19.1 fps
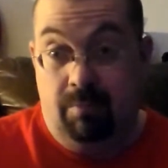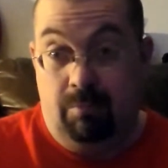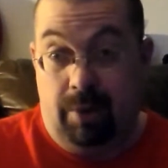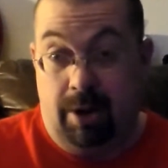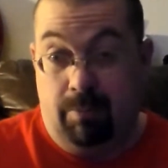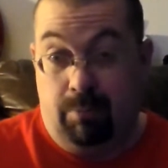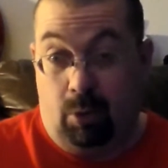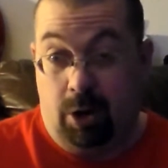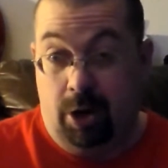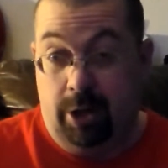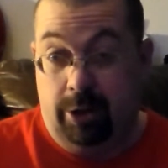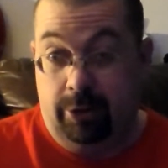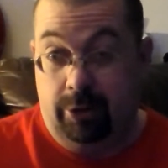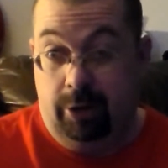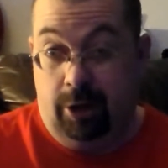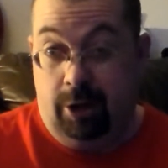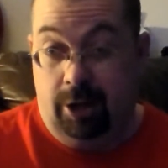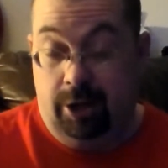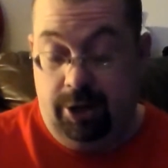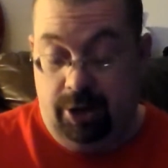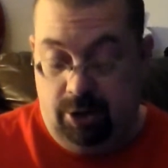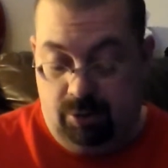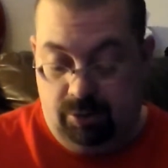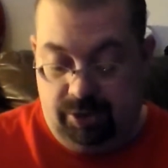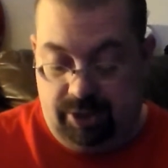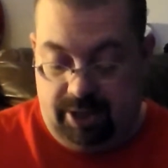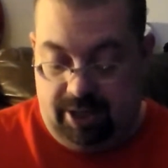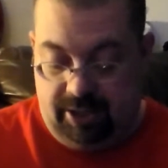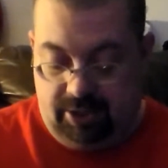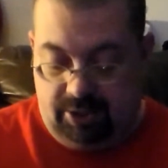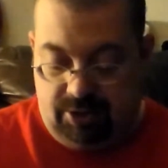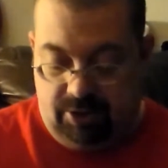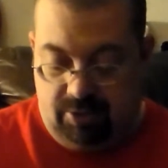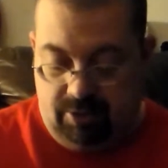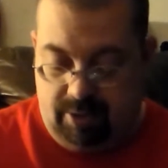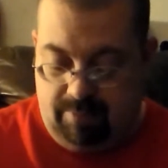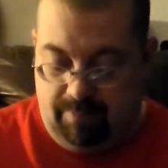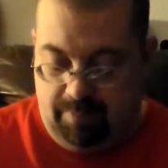my brother-in-law knows that, so
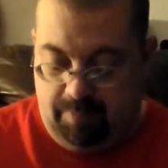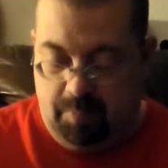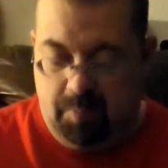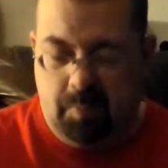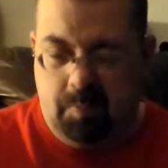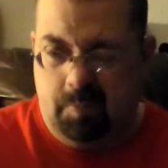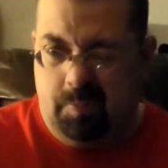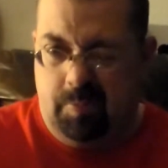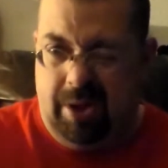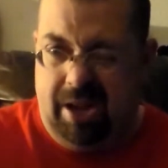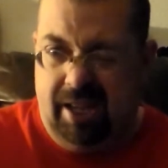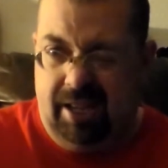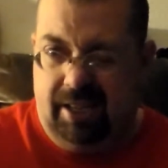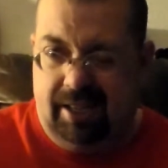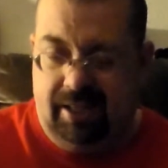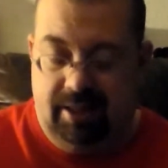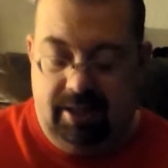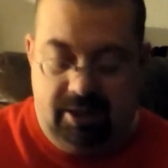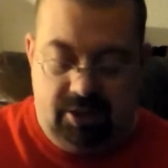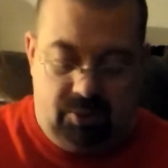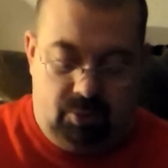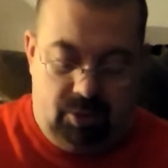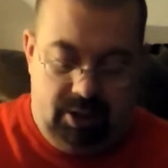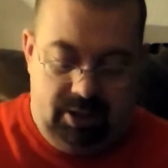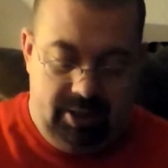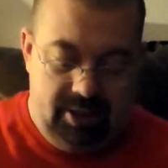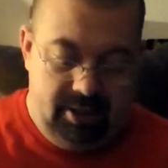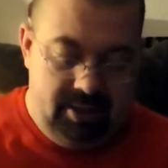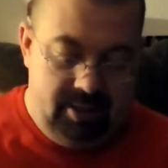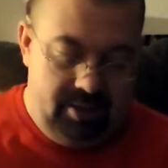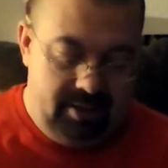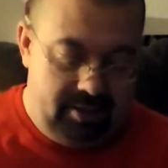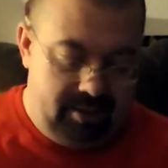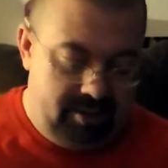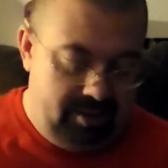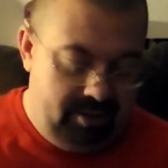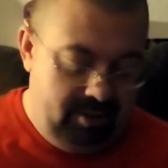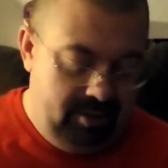I'm thinking that's what it is.
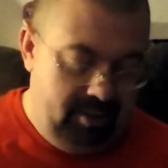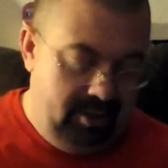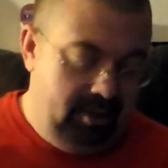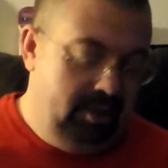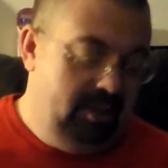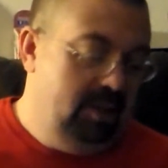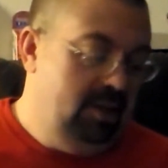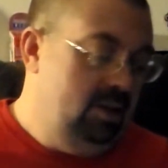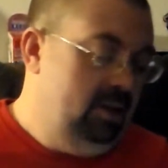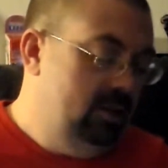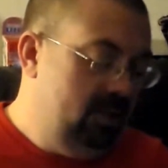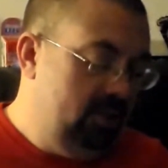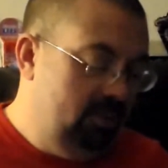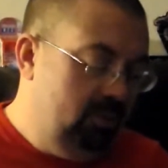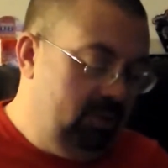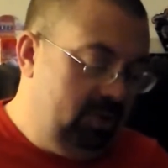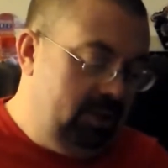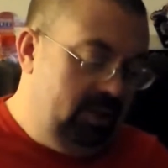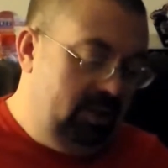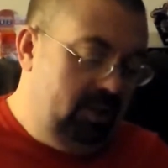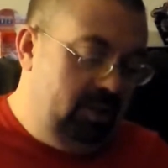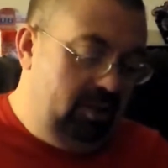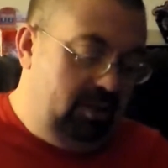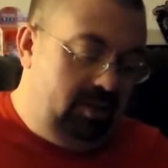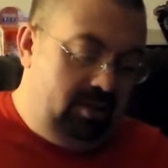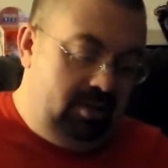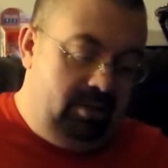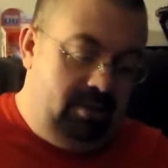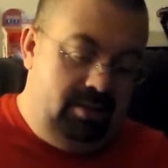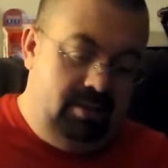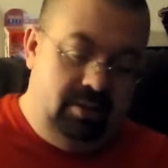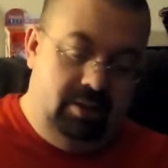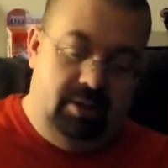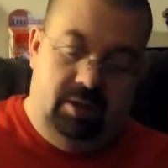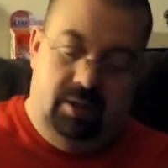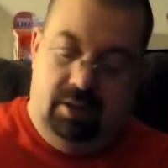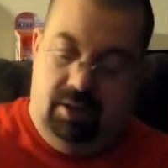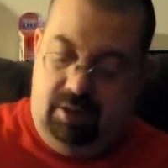So we'll see.
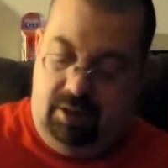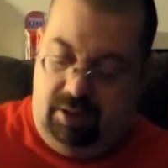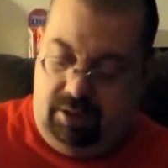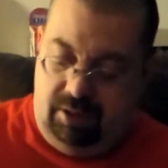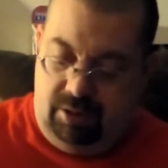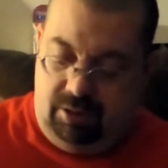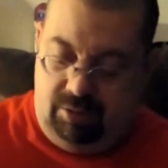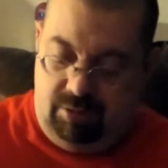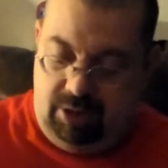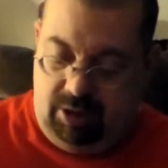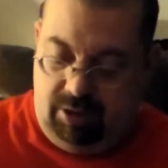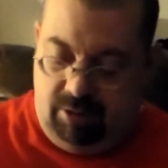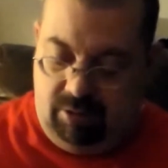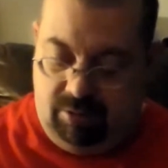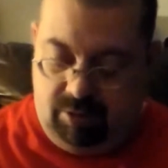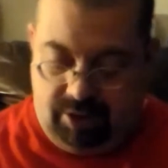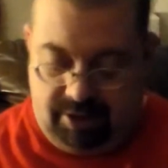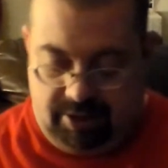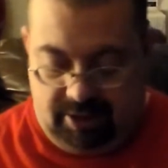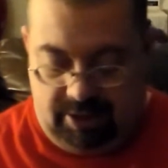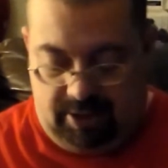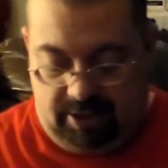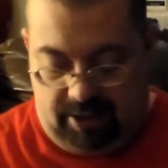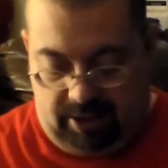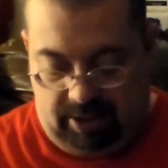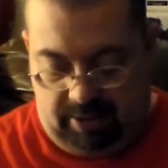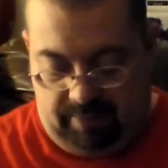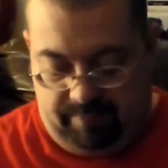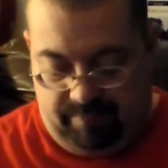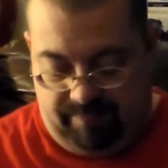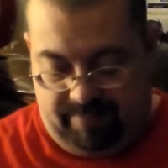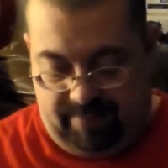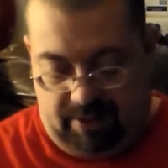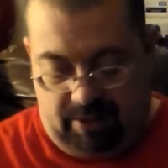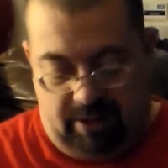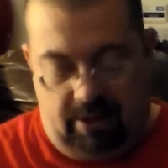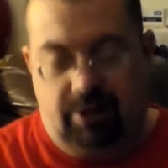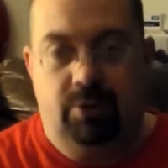Who knows? Ugh.
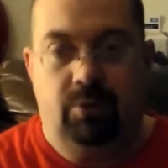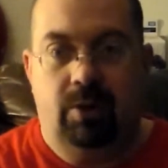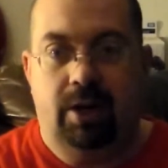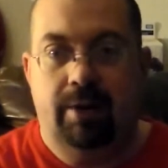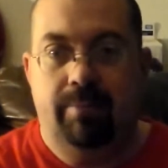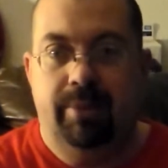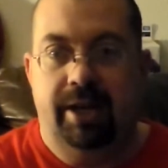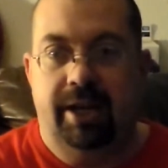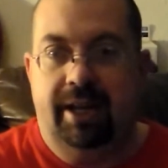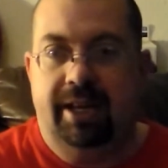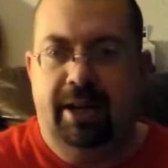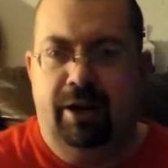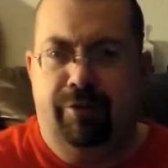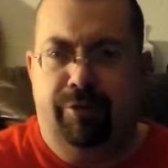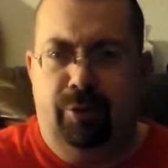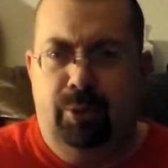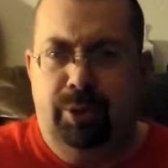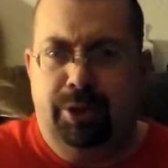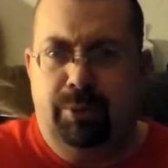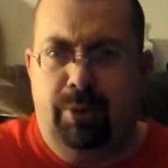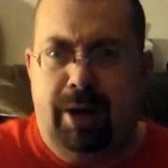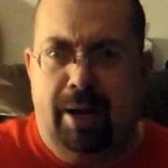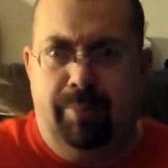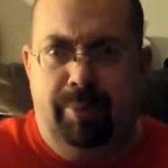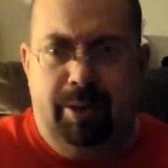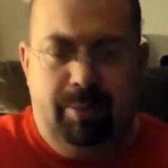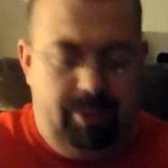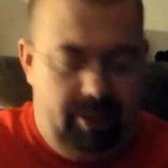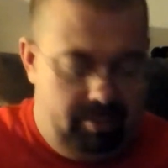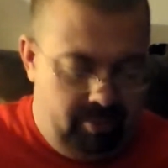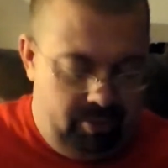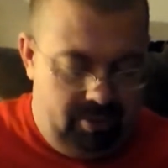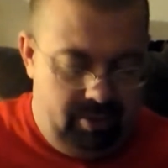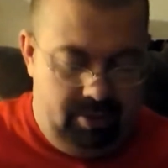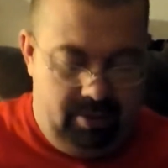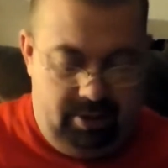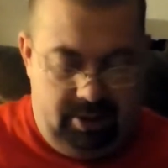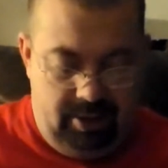I don't know why I'm being careful with the wrapping
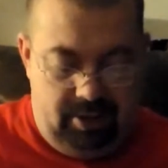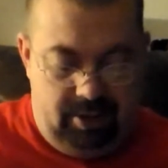paper.